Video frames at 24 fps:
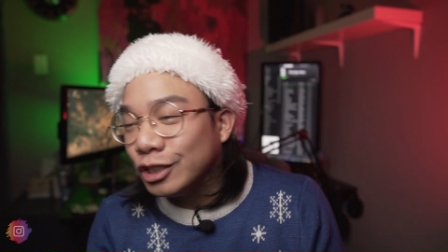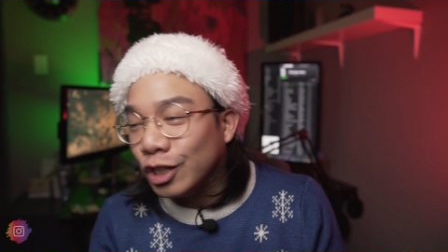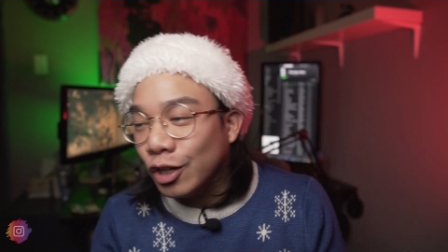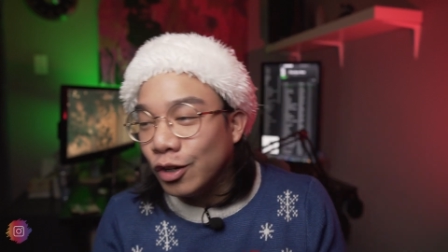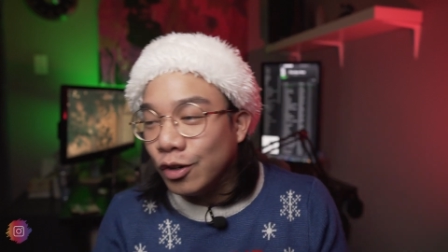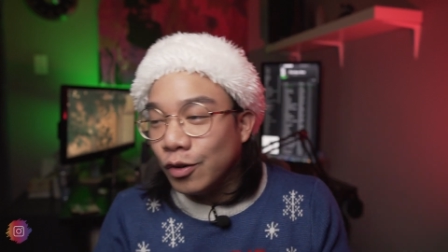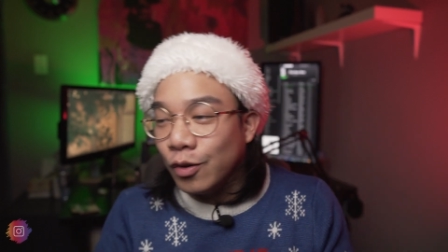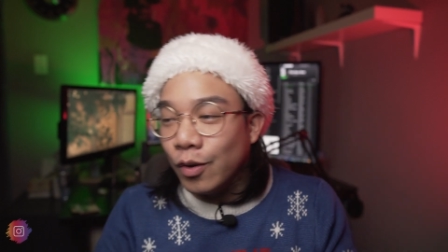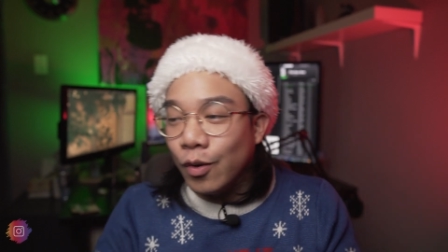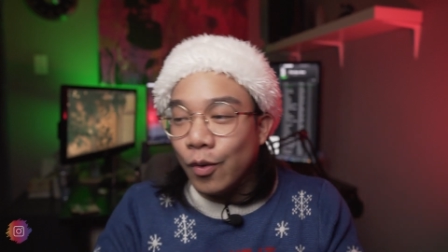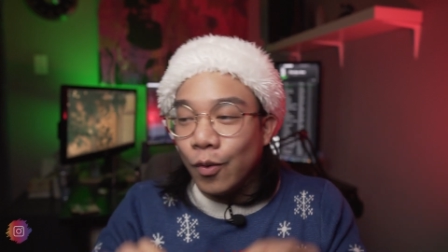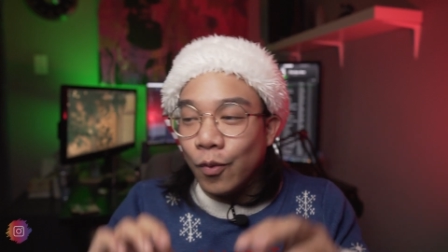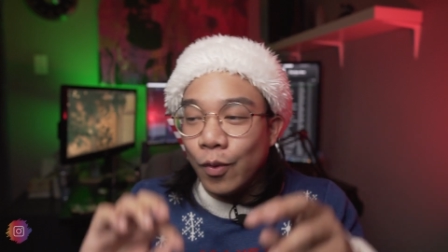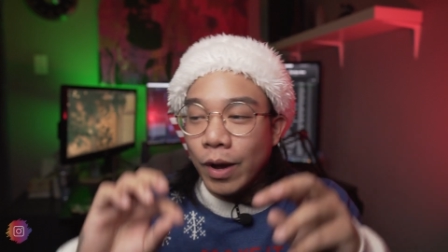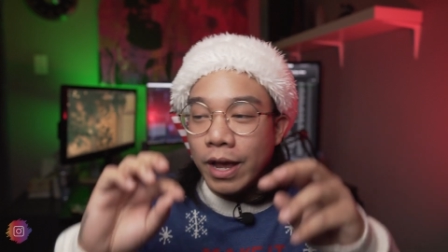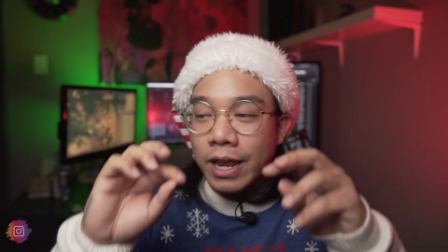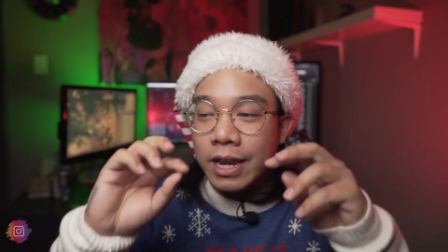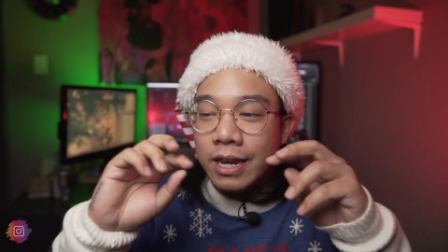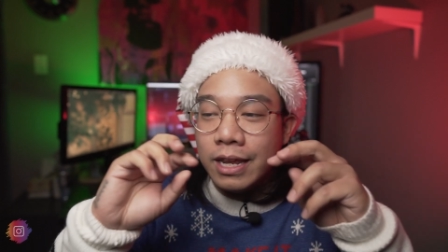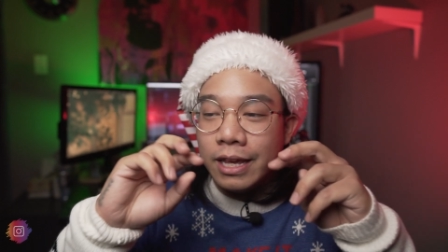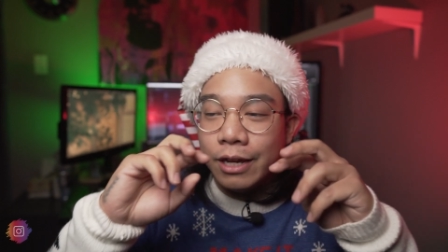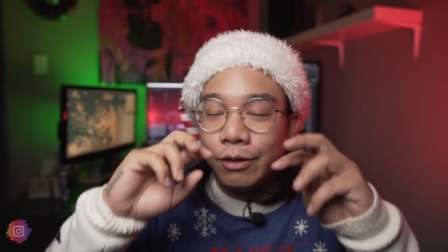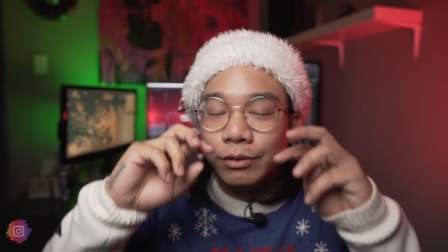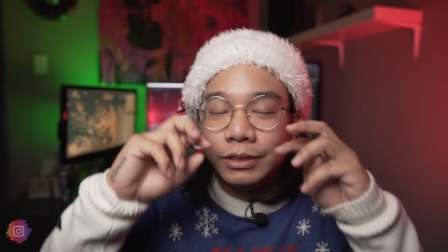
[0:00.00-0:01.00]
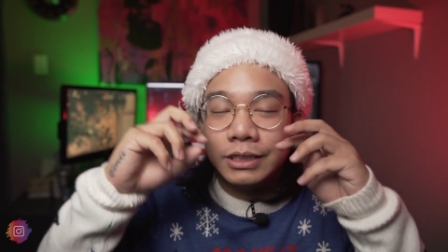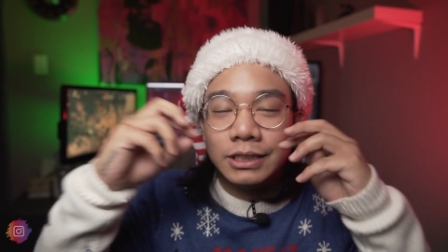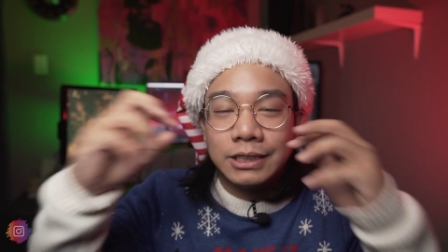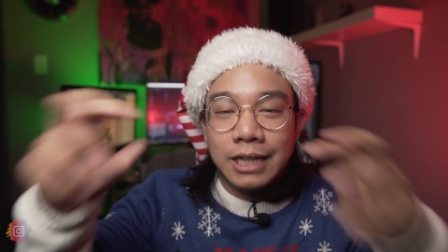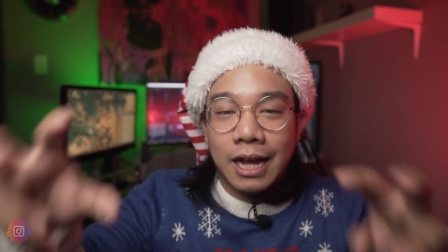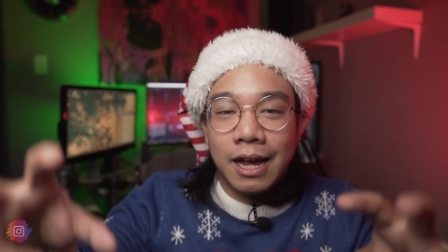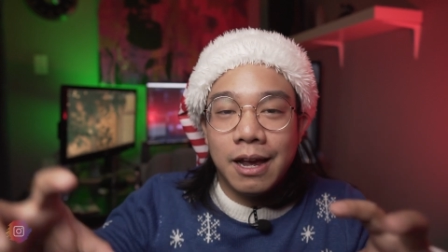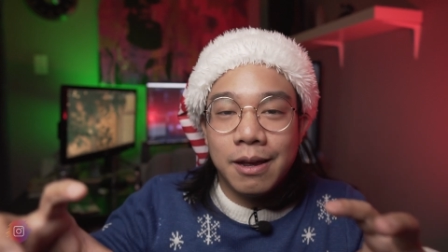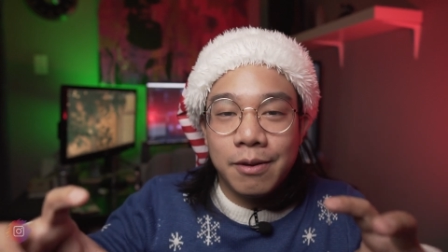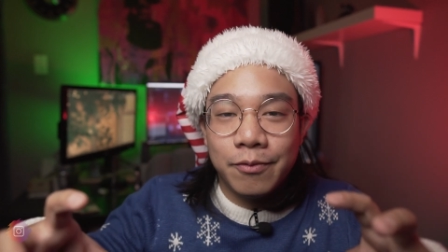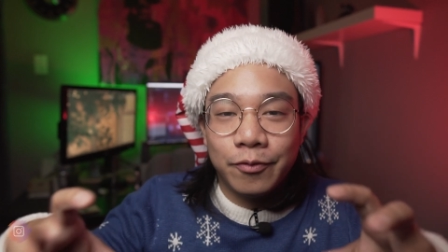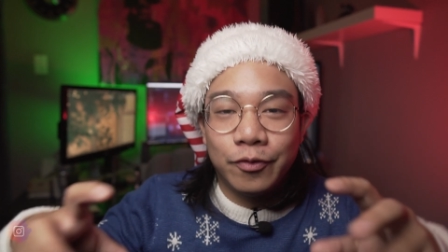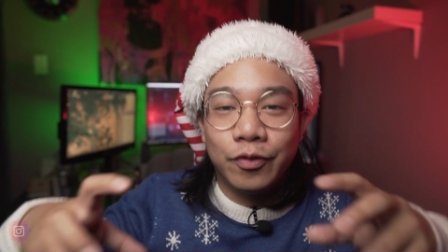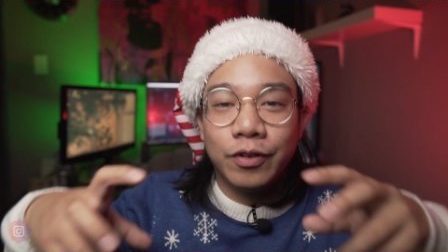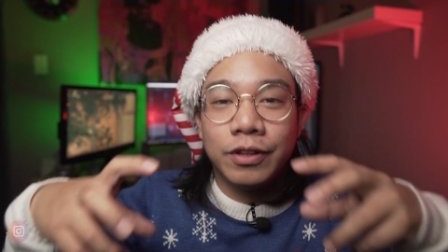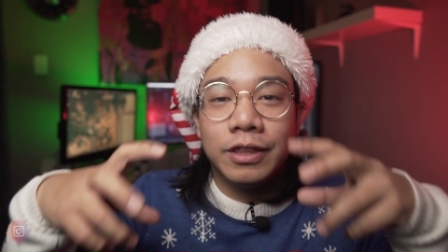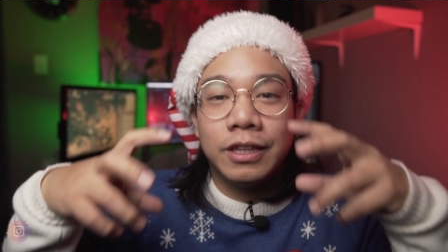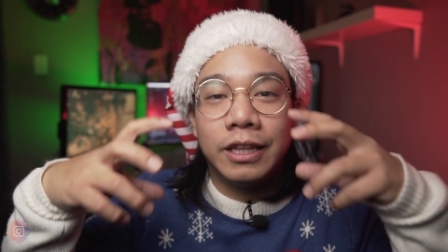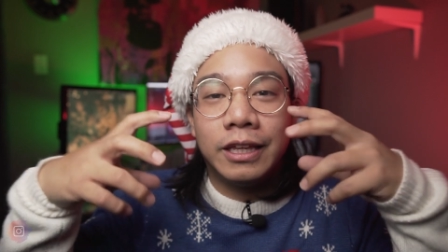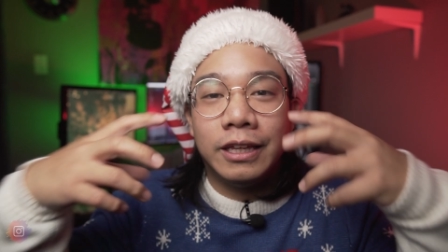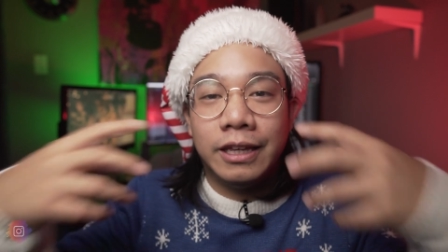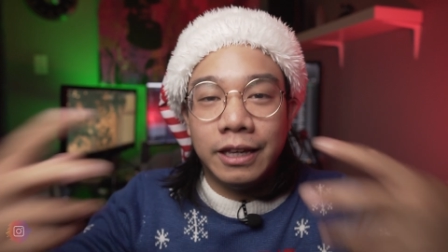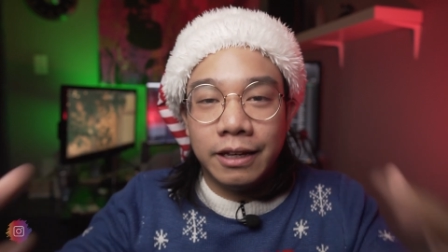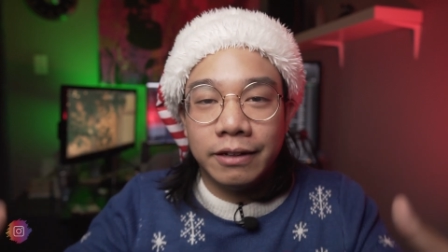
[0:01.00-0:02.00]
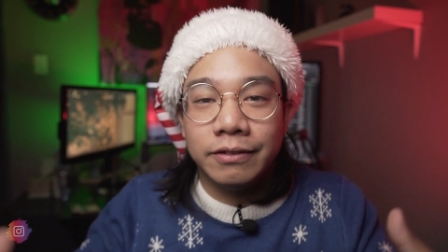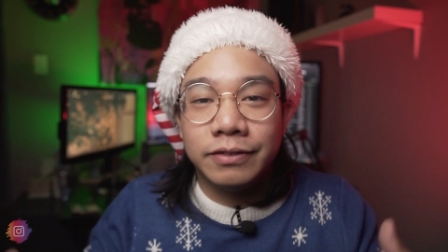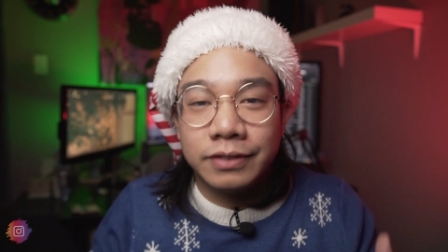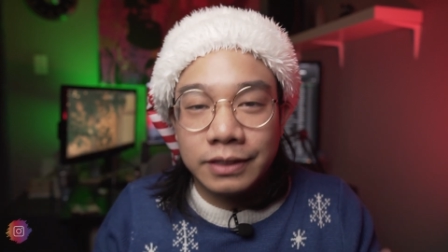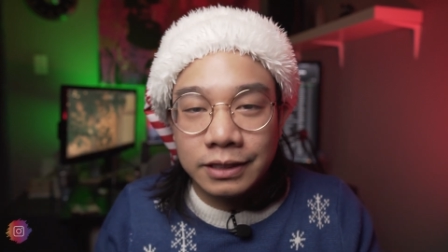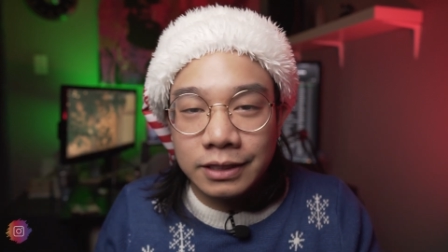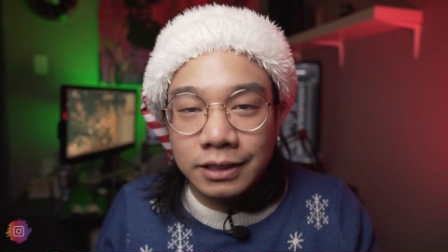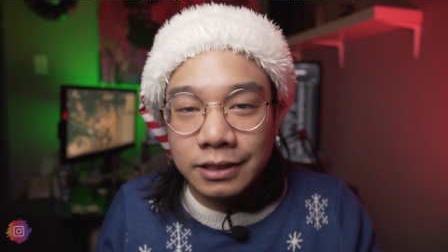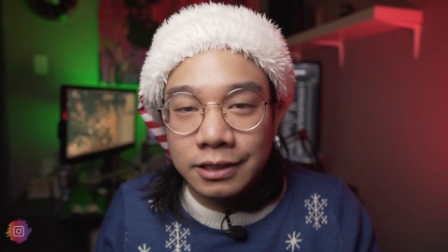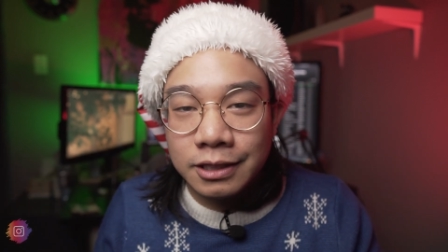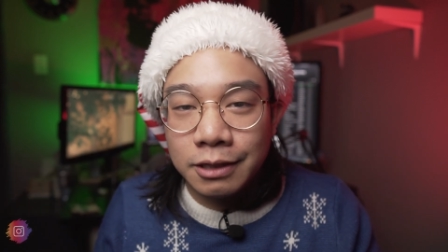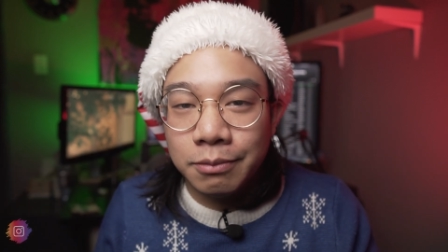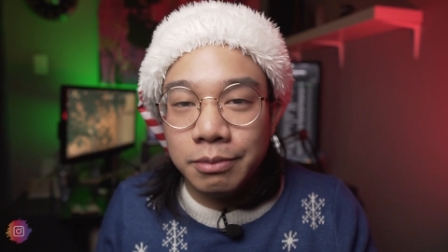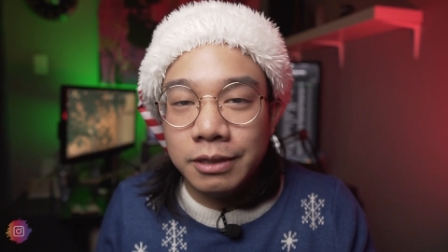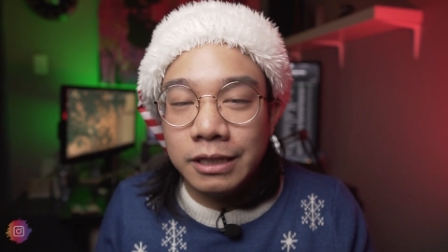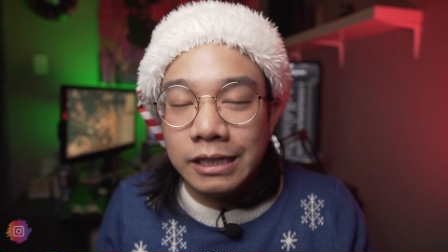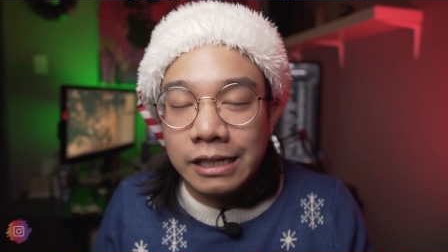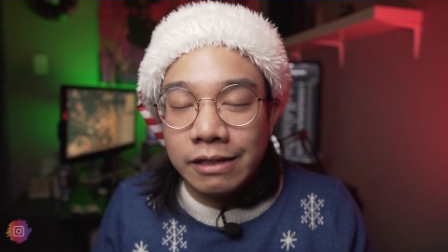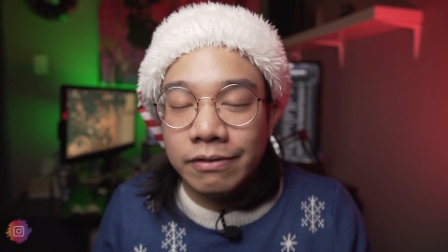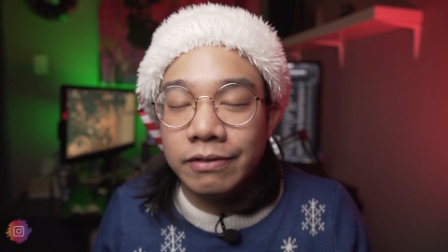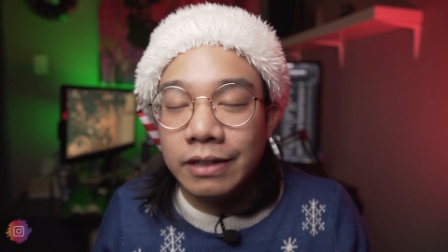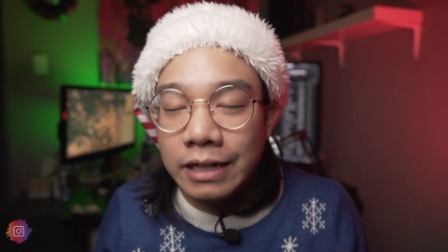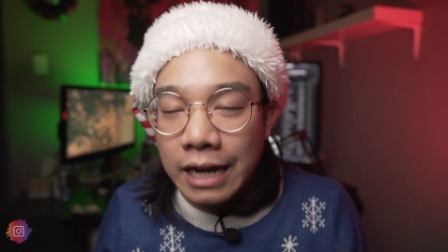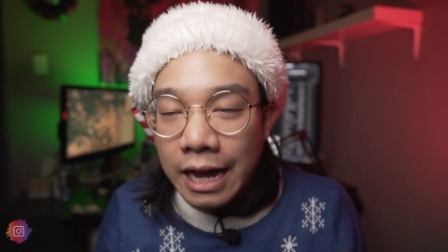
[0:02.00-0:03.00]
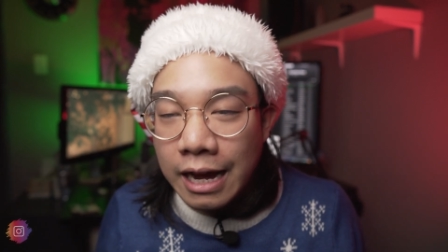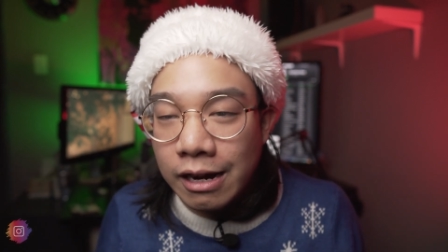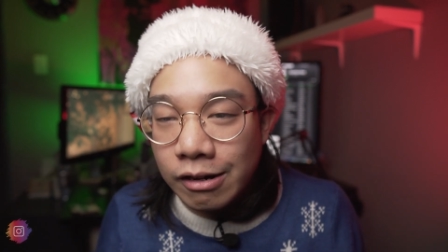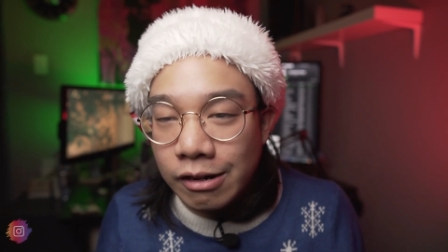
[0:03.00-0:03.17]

So when it was time for the gifts to be given